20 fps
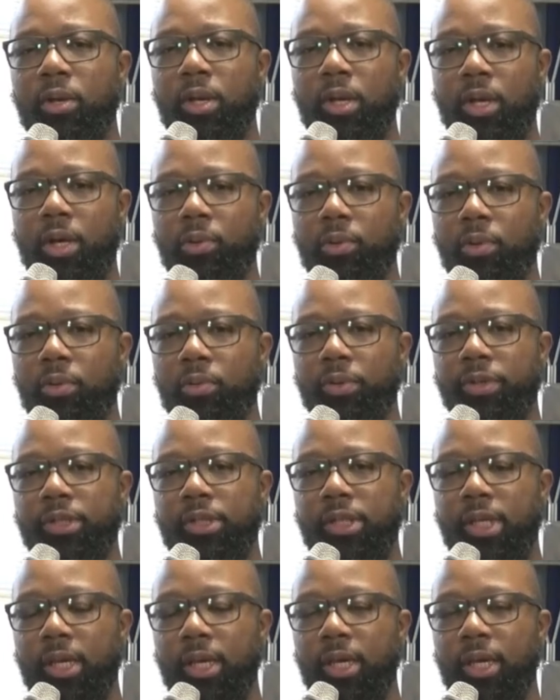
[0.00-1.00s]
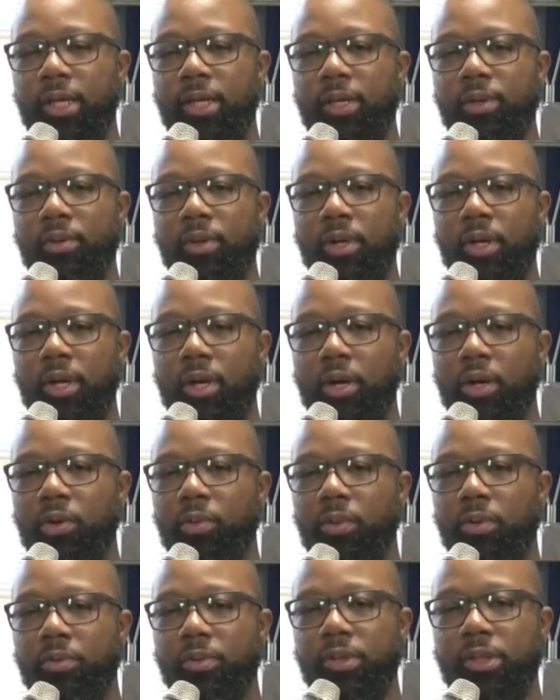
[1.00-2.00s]
hear what we're saying and heard
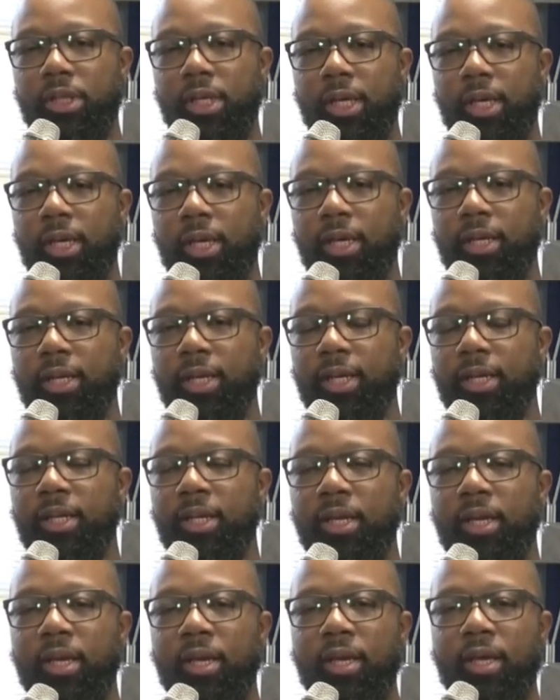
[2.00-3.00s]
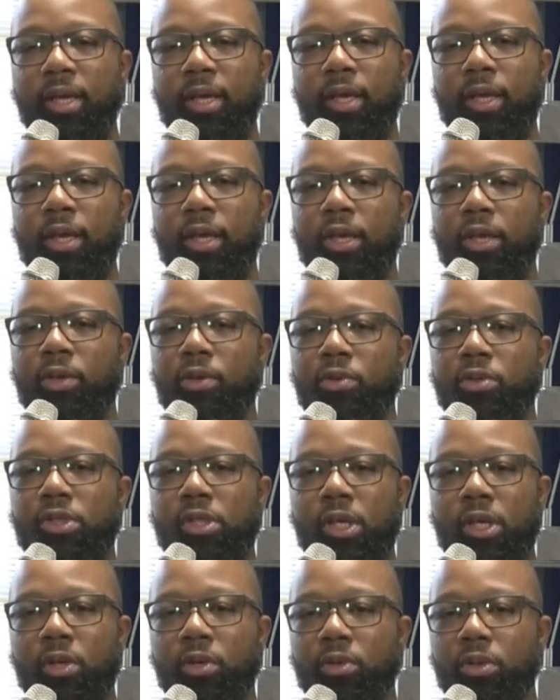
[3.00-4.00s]
what was said, and you
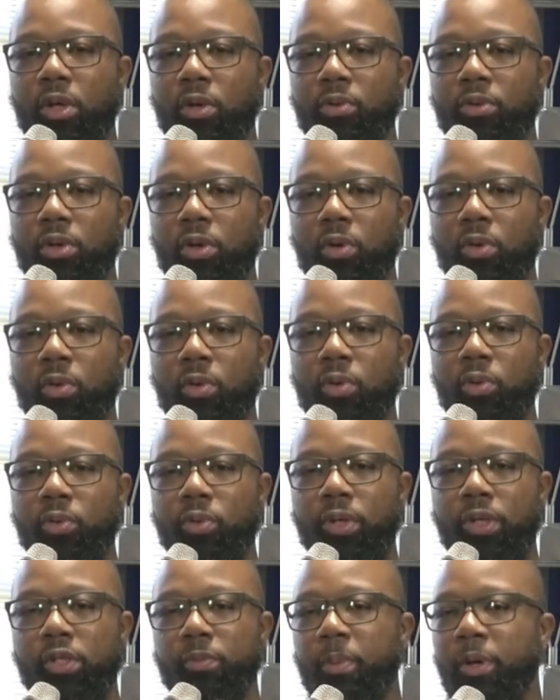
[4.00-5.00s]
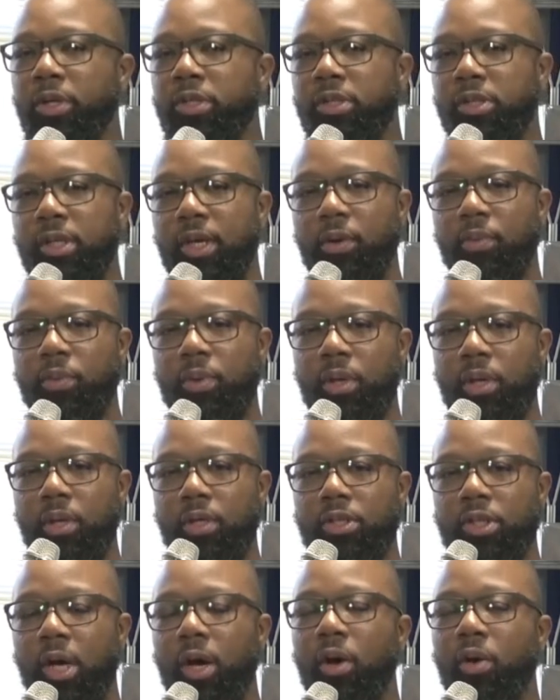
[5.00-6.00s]
still don't know who this person that we
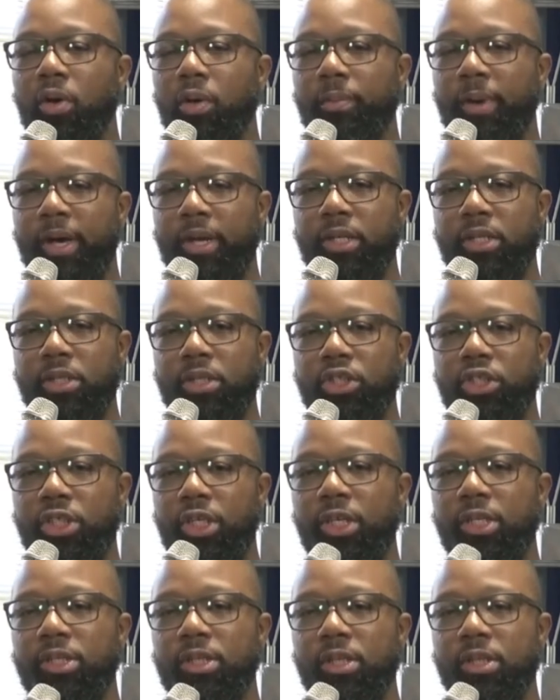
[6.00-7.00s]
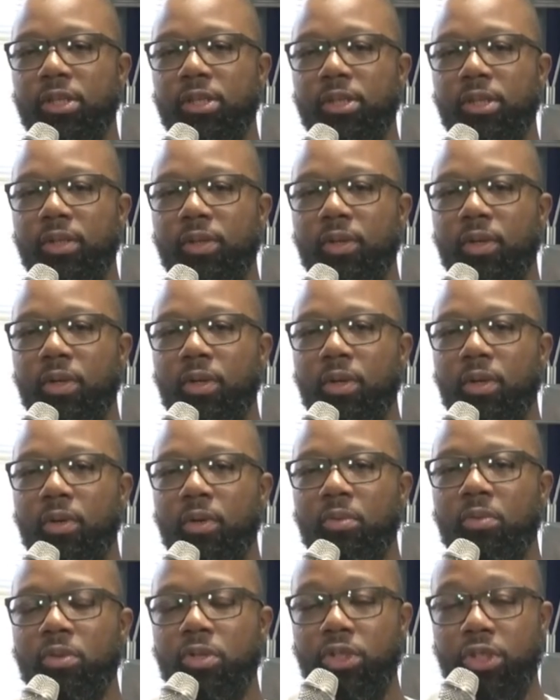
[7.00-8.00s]
talk about is Jesus.
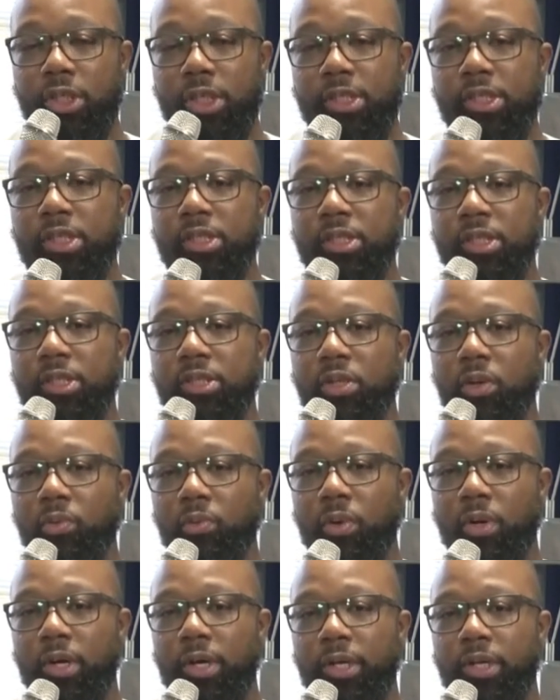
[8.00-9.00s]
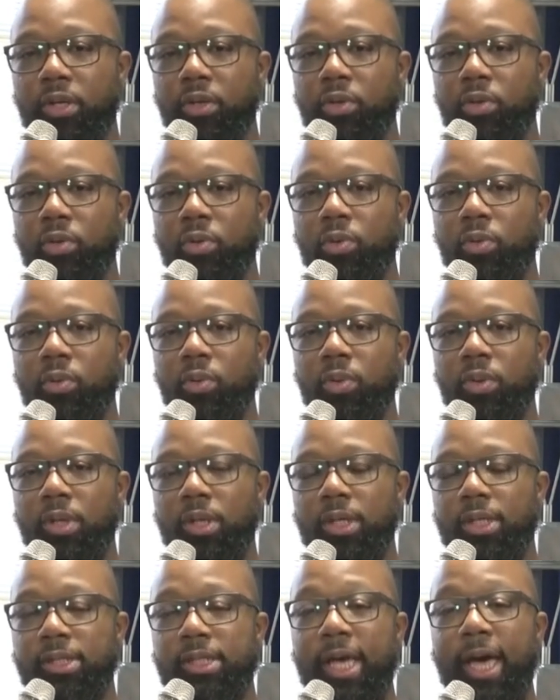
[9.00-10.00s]
Well, Jesus is the one who
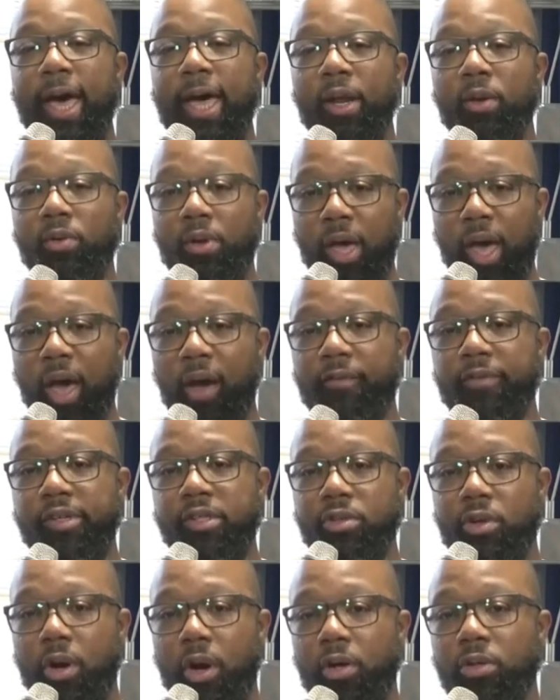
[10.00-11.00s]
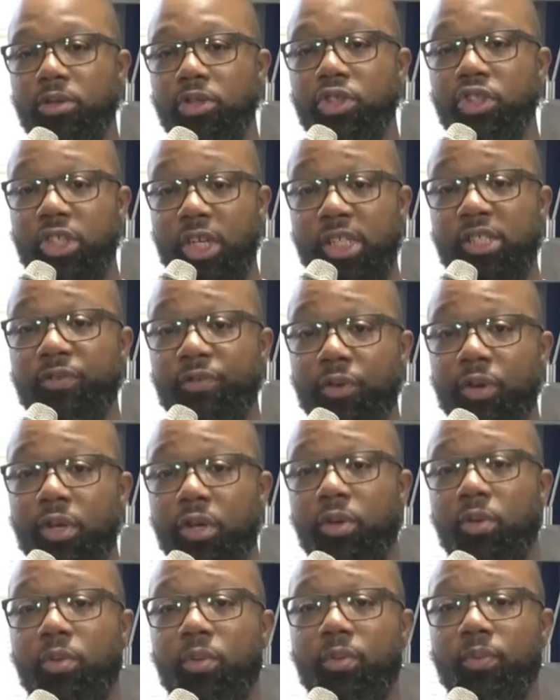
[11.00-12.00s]
died on Calvary's cross just for
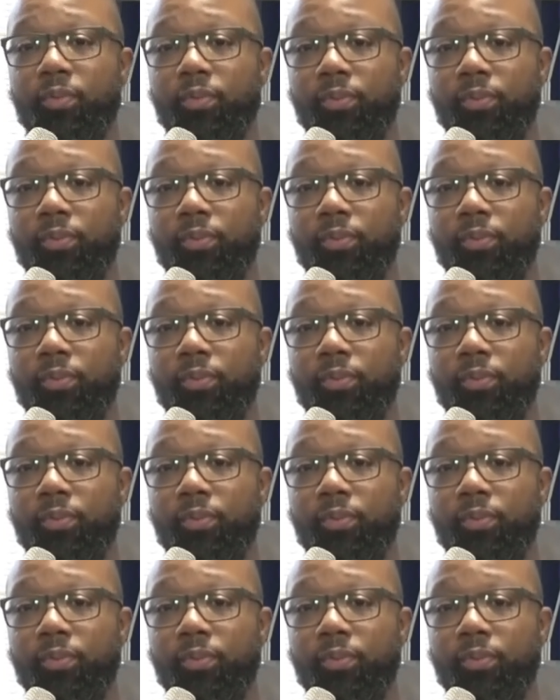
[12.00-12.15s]
you.